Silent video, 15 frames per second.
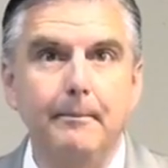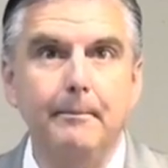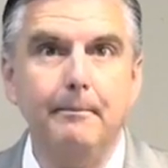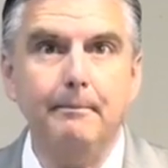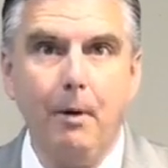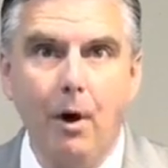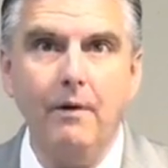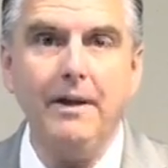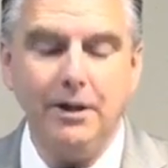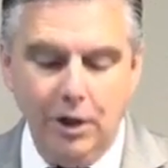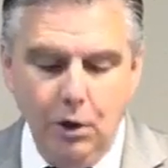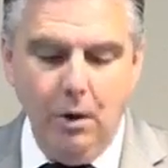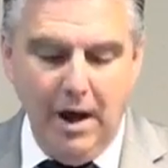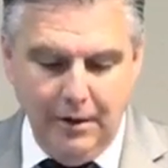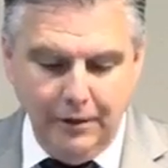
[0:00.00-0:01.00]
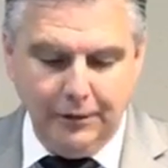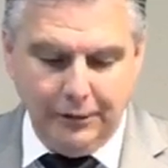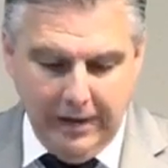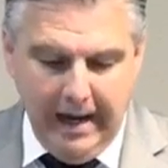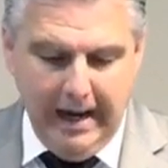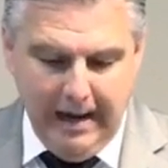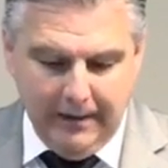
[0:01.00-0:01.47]
more than you
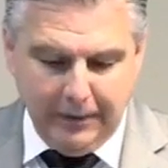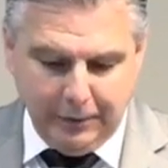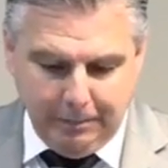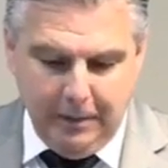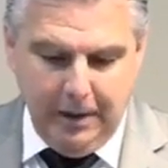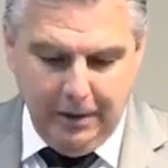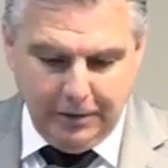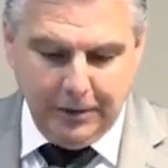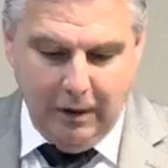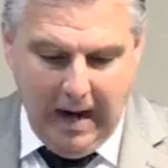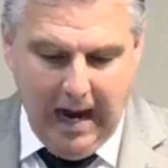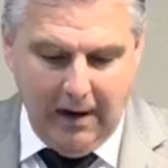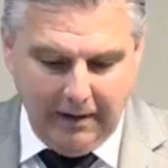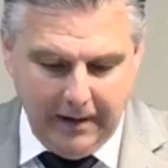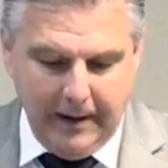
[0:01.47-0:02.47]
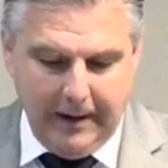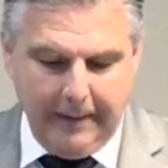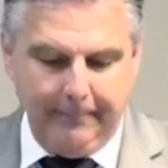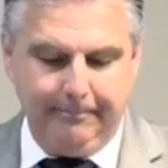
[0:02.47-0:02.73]
understand the spiritual outcome.